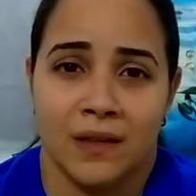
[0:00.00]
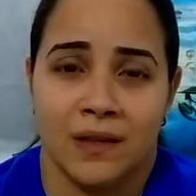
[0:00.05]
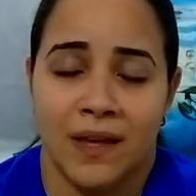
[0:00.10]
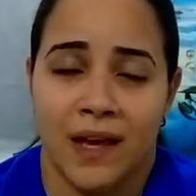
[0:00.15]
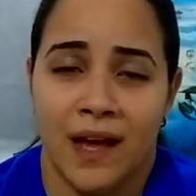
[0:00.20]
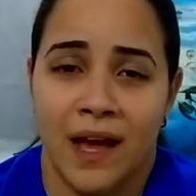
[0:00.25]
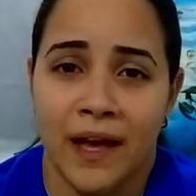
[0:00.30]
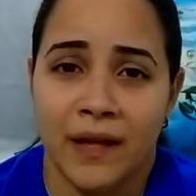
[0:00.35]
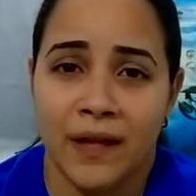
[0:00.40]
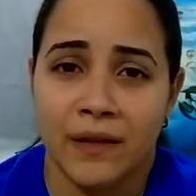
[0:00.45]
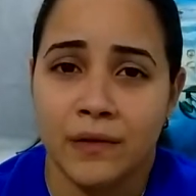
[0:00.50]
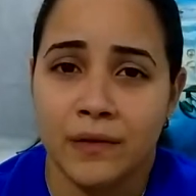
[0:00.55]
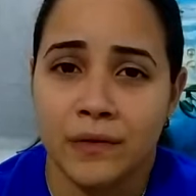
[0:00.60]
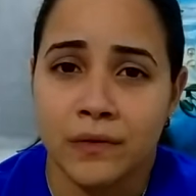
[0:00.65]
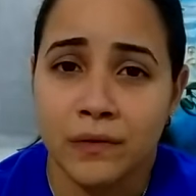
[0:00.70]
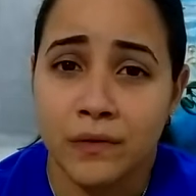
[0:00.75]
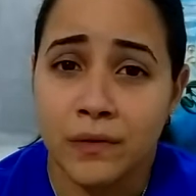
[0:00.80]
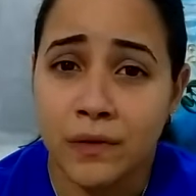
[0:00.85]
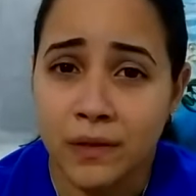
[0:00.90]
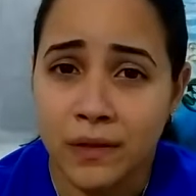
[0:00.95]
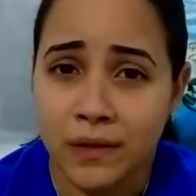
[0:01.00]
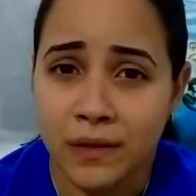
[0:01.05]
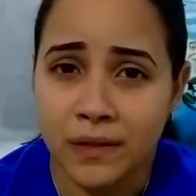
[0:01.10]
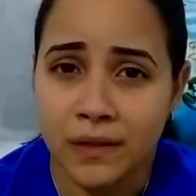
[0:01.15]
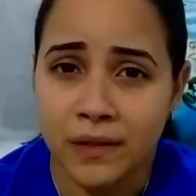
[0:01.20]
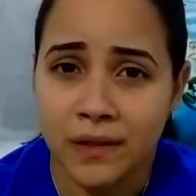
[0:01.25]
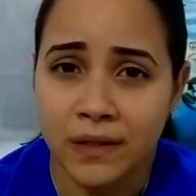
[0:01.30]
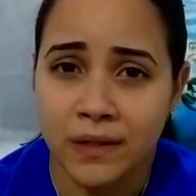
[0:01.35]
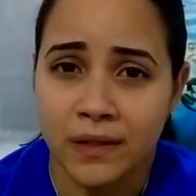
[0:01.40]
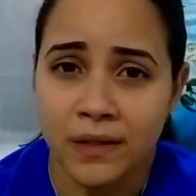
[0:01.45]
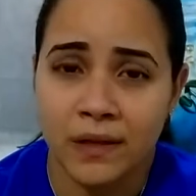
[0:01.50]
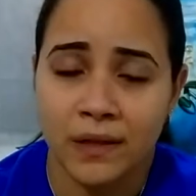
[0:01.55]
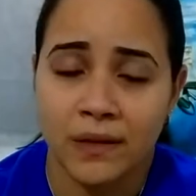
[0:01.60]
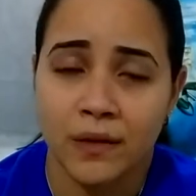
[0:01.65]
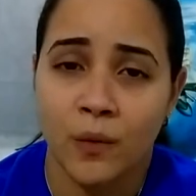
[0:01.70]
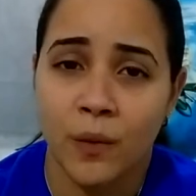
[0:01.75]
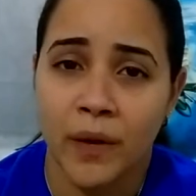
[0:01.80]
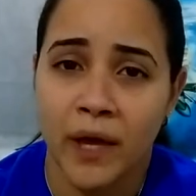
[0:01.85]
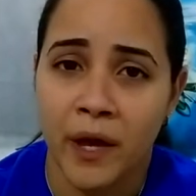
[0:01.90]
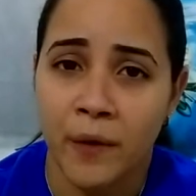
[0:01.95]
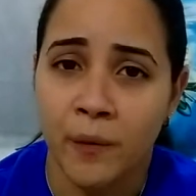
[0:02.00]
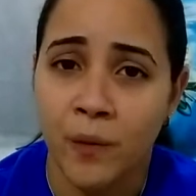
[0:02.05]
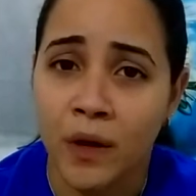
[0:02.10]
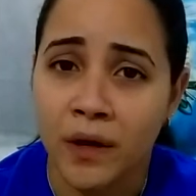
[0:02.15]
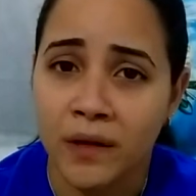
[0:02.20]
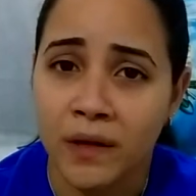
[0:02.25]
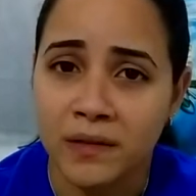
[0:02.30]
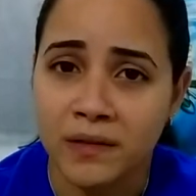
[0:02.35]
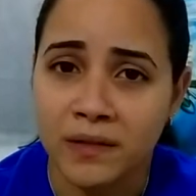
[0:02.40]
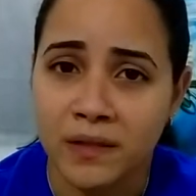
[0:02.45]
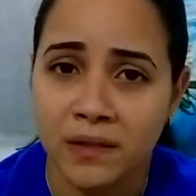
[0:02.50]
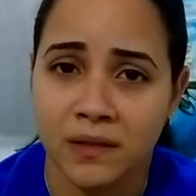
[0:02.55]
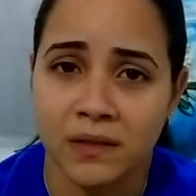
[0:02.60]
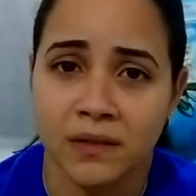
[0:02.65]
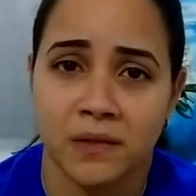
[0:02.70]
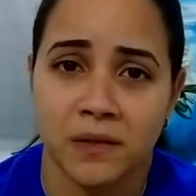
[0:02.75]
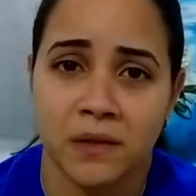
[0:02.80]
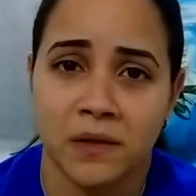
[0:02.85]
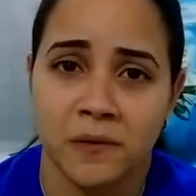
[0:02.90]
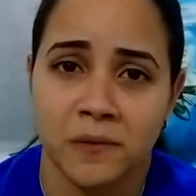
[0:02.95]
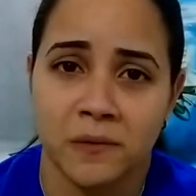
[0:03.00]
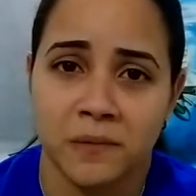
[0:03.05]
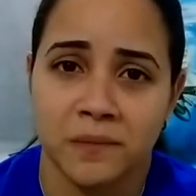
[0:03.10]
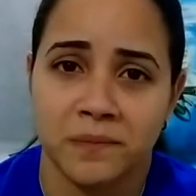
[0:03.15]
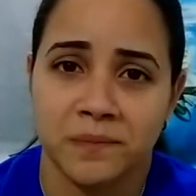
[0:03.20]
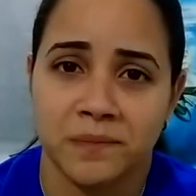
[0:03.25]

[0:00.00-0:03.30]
that I looked good the way I was. So